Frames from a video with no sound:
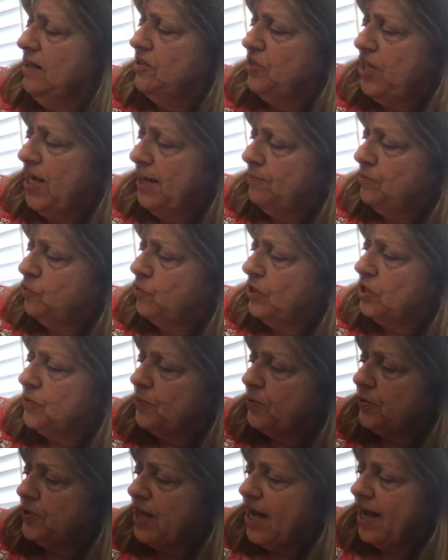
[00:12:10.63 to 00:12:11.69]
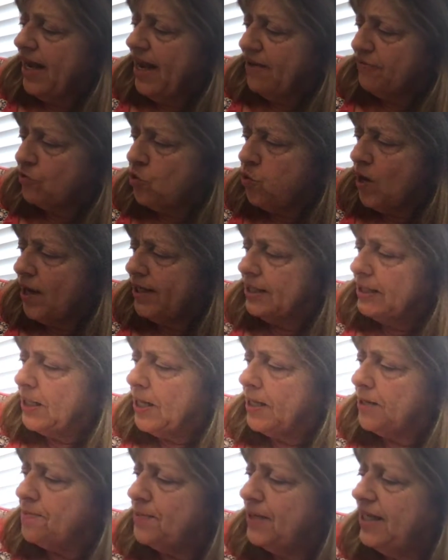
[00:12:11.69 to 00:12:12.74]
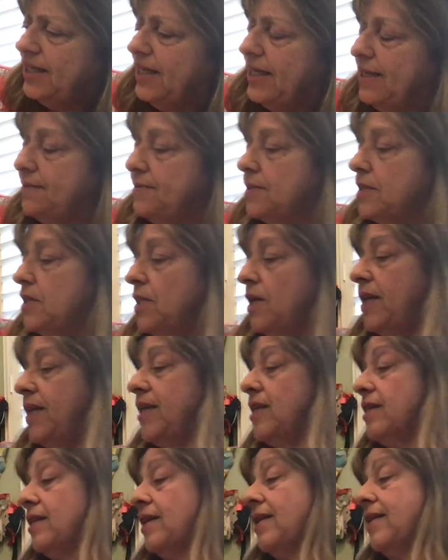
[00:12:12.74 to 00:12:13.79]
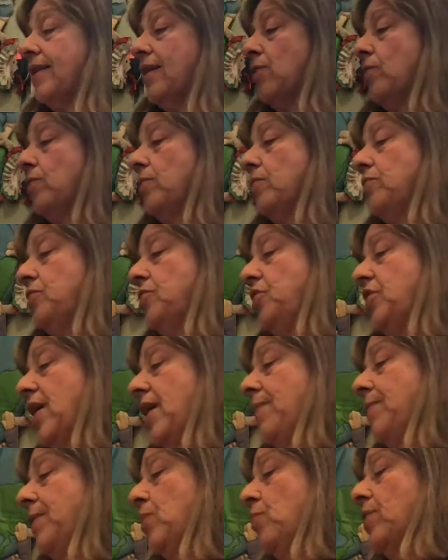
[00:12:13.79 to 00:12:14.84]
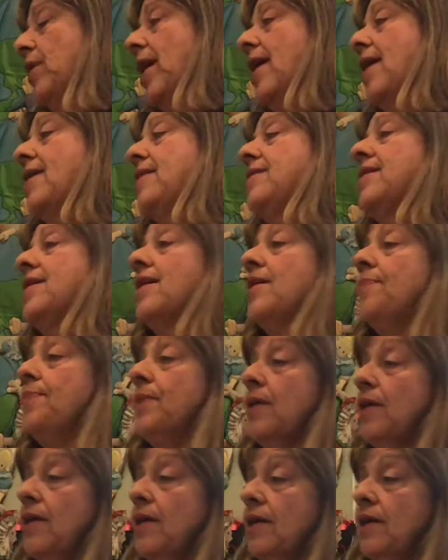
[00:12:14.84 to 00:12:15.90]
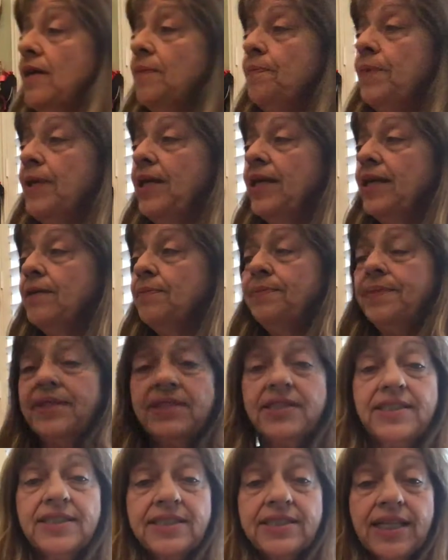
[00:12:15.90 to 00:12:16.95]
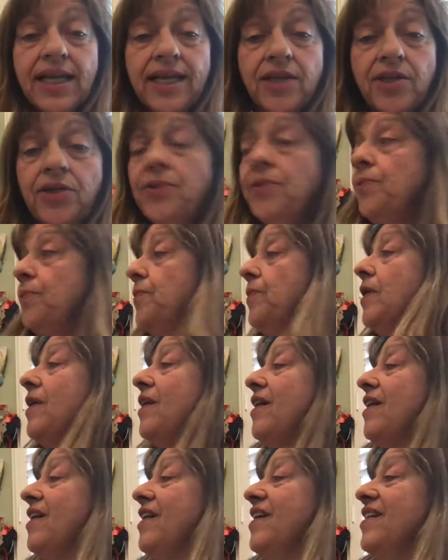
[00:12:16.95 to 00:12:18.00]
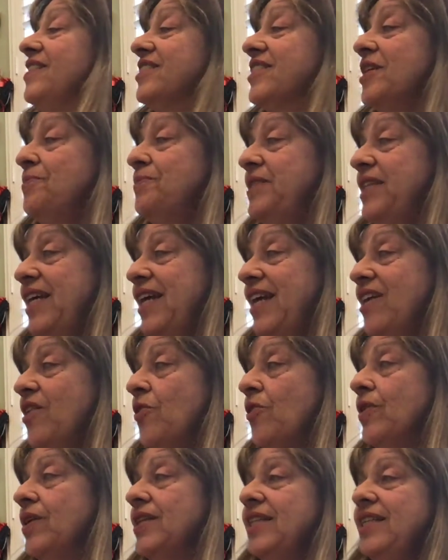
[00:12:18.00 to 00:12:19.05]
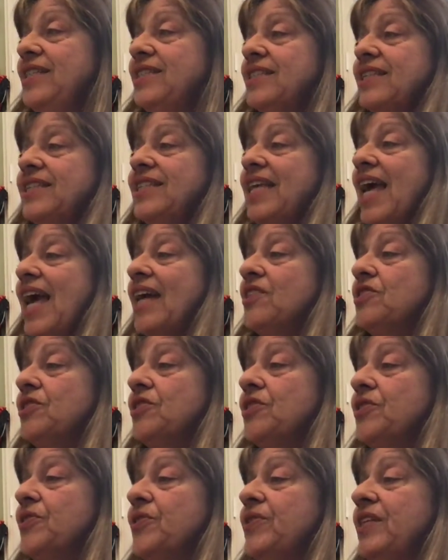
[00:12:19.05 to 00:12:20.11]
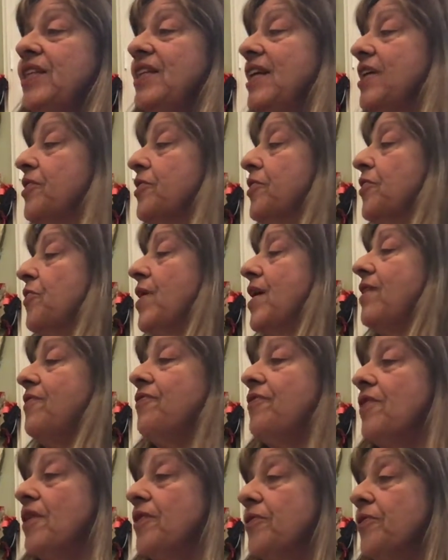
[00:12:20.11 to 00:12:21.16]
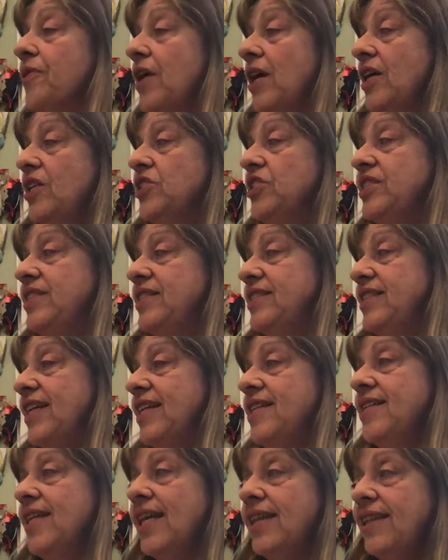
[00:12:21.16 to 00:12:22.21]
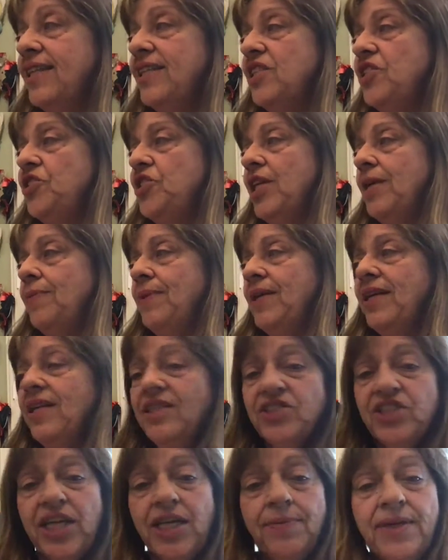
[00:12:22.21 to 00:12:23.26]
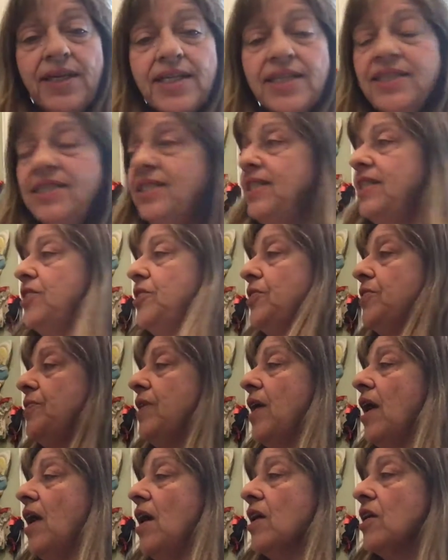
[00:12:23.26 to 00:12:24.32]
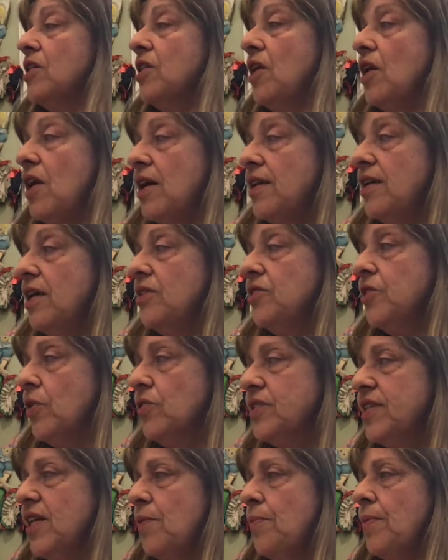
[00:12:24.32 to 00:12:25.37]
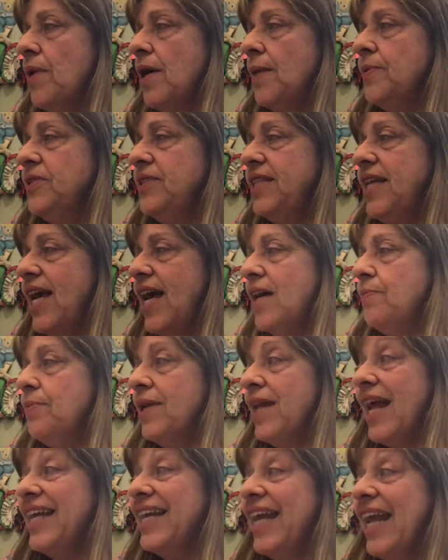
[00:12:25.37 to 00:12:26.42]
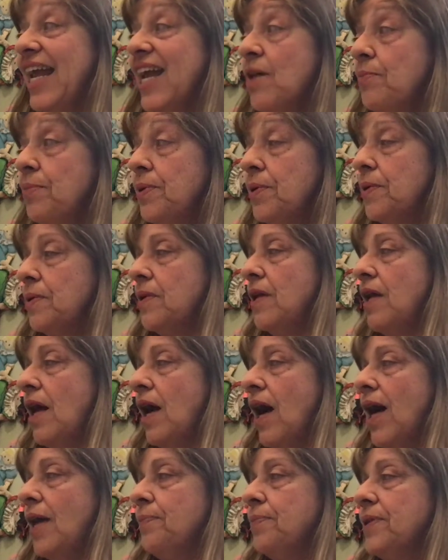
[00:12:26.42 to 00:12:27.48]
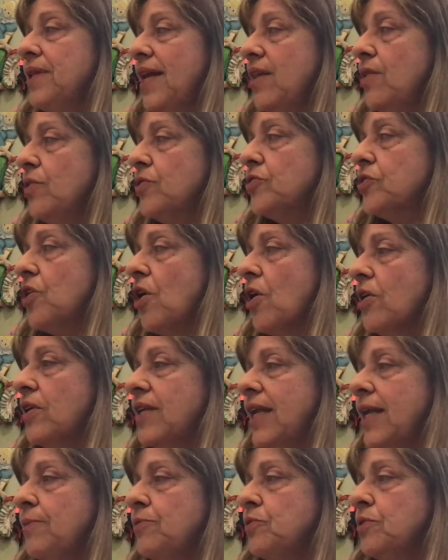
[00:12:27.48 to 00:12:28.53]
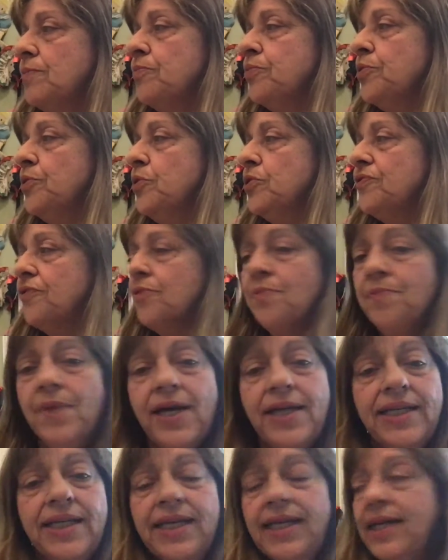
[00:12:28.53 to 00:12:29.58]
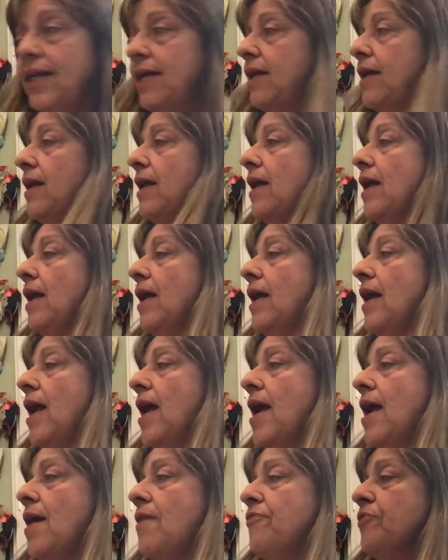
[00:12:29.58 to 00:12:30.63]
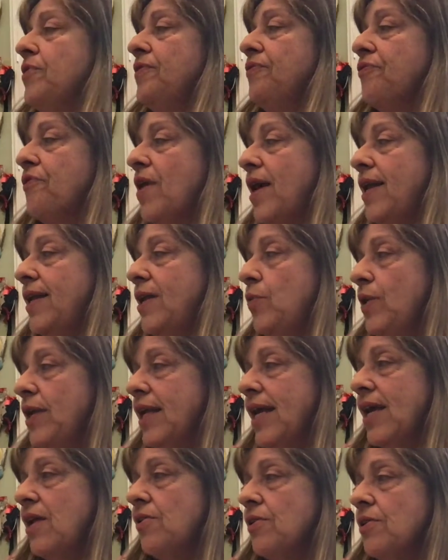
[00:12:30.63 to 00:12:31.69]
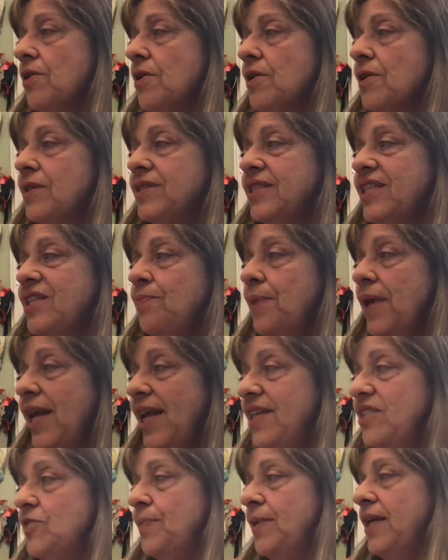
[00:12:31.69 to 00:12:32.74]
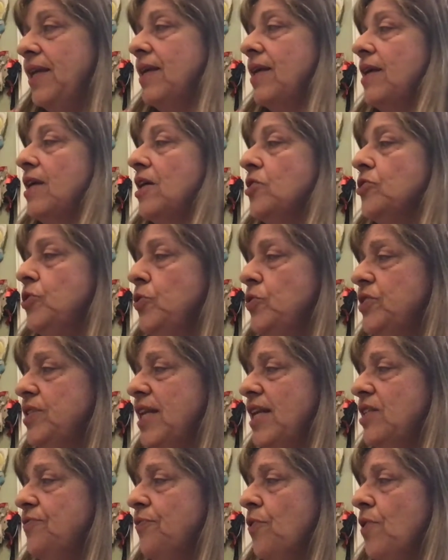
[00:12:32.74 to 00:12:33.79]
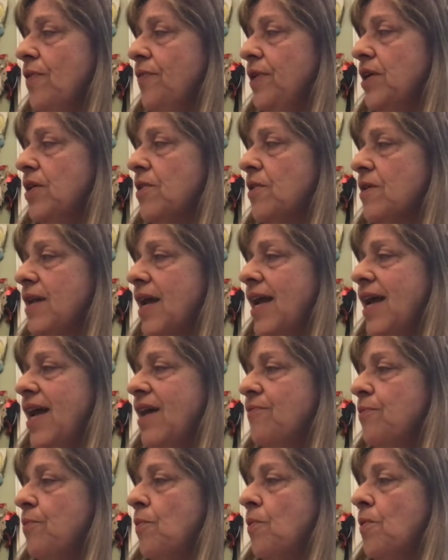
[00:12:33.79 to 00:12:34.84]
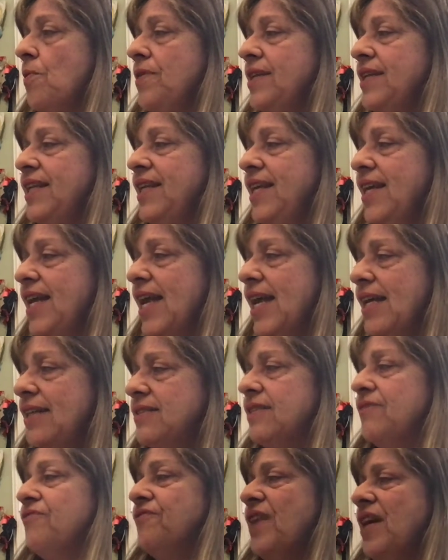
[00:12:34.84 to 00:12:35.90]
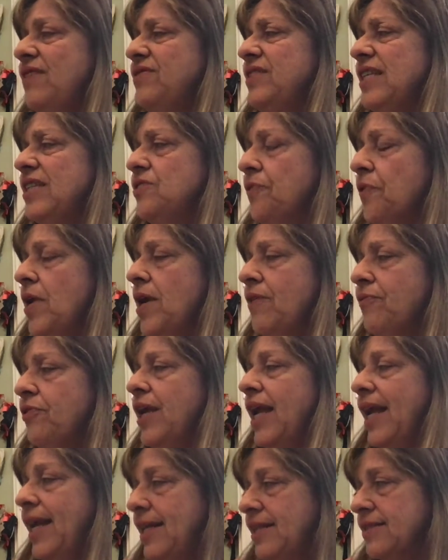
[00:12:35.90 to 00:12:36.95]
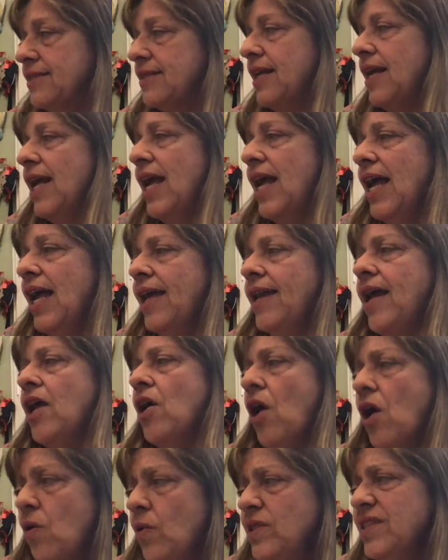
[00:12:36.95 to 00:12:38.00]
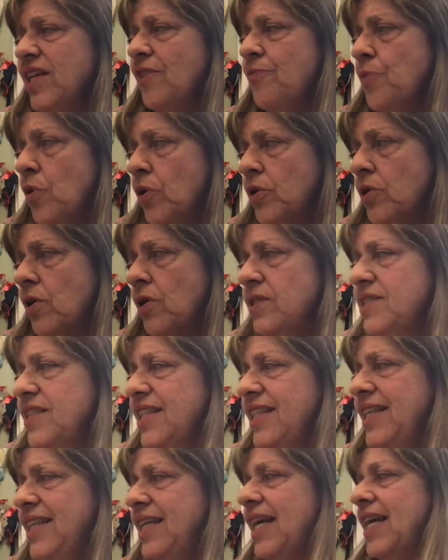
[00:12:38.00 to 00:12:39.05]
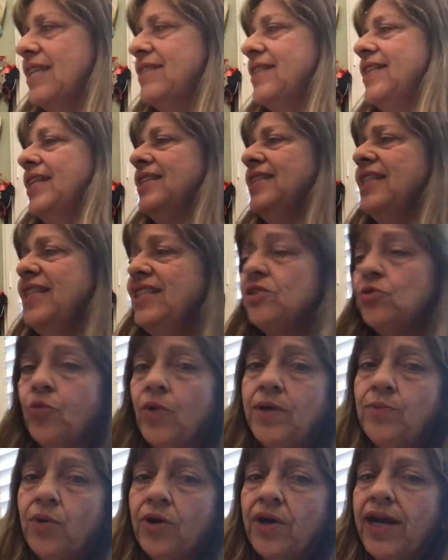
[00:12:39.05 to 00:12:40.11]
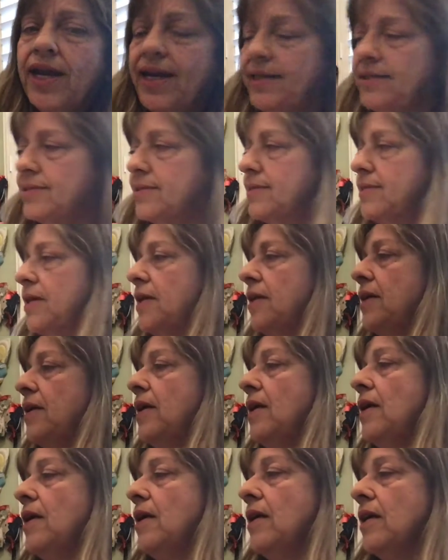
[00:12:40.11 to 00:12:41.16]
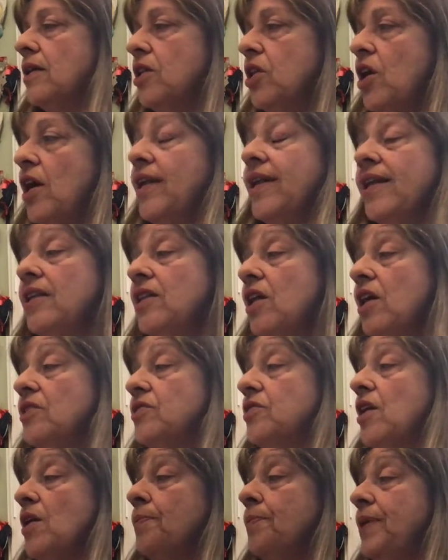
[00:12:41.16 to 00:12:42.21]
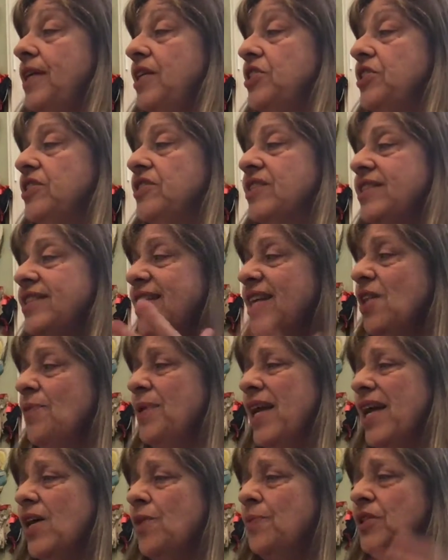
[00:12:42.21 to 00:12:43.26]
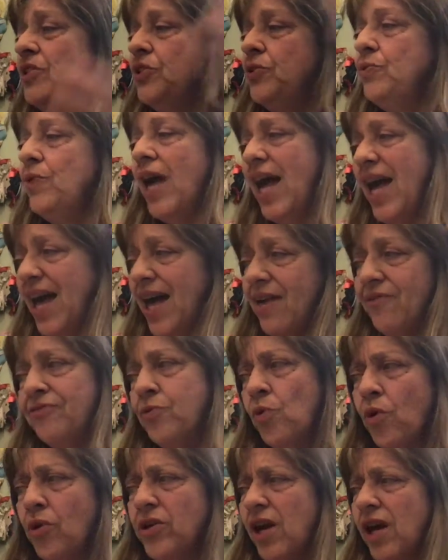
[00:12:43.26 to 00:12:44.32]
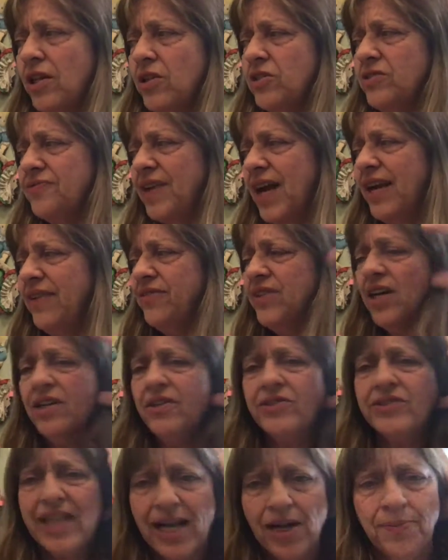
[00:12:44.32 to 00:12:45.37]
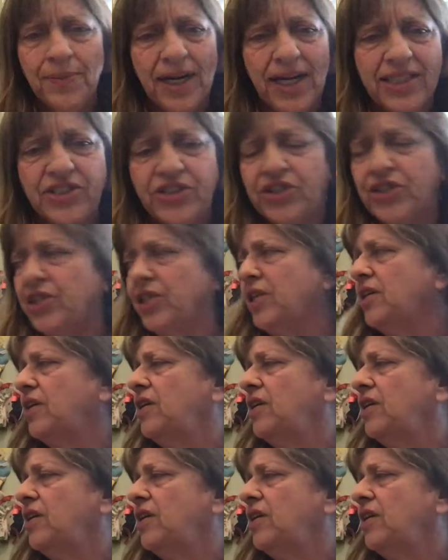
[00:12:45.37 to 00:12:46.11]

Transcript: James whispered, I have quite a lot of money. Claudia thought that old Jamie would end up being a business tycoon someday, or at least a tax attorney like her grandfather. She said nothing to Jamie. Jamie continued, Claude, don't tell Mom or Dad, but I gamble. I play those card games with Bruce for money. Every Friday we count our cards and he pays me. 2 cents for every card I have more than he has and 5 cents for every ace. And I always have more cards than he has and at least one more ace. Claudia lost all patience. Tell me how much you have. $4? $5? How much?